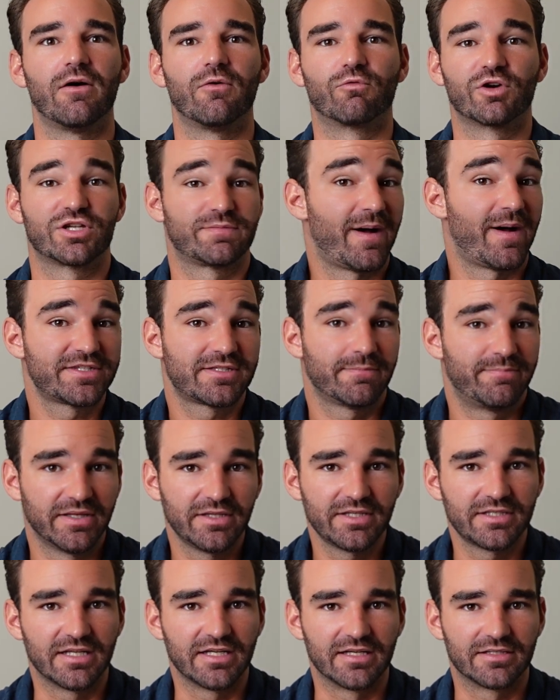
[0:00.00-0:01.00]

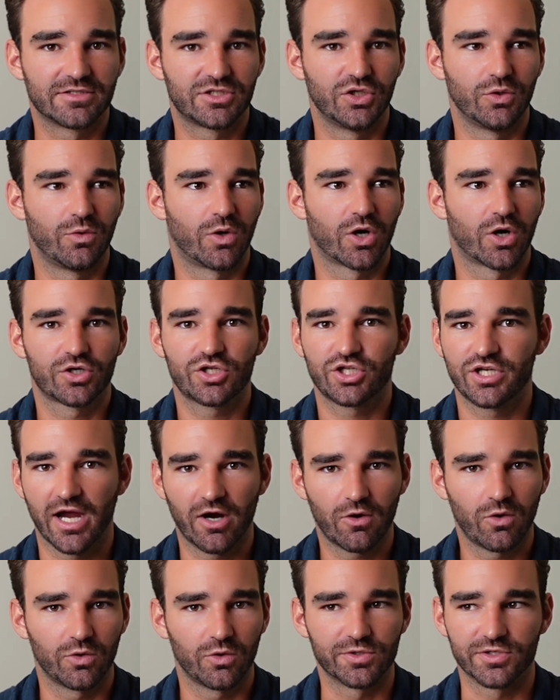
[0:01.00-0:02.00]
responsibility to her
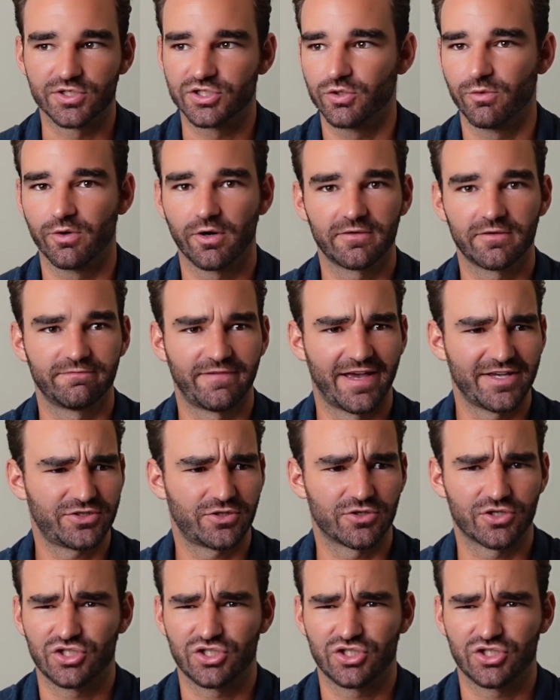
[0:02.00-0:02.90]
shareholders, to her investors,